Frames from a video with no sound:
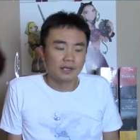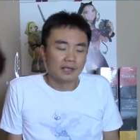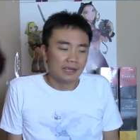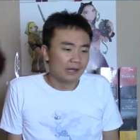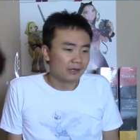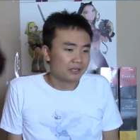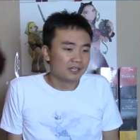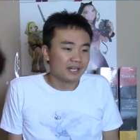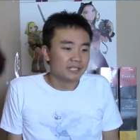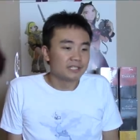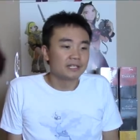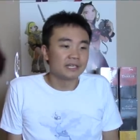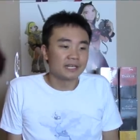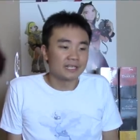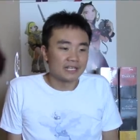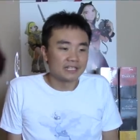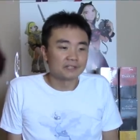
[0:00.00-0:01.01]
air
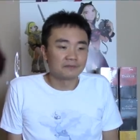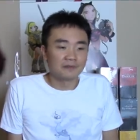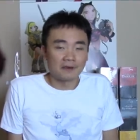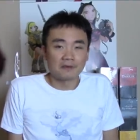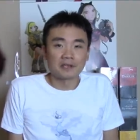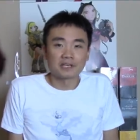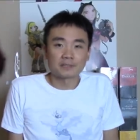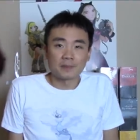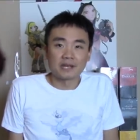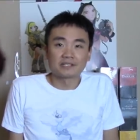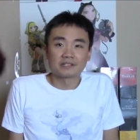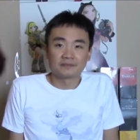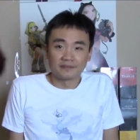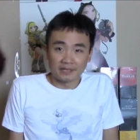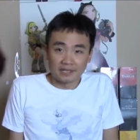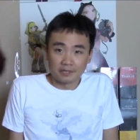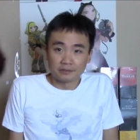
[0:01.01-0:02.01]
conditioning is very
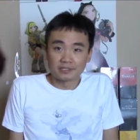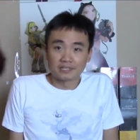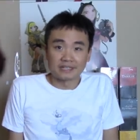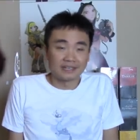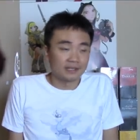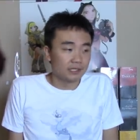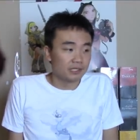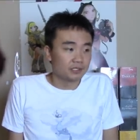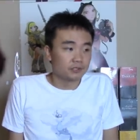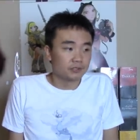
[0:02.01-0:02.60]
expensive in Houston. It is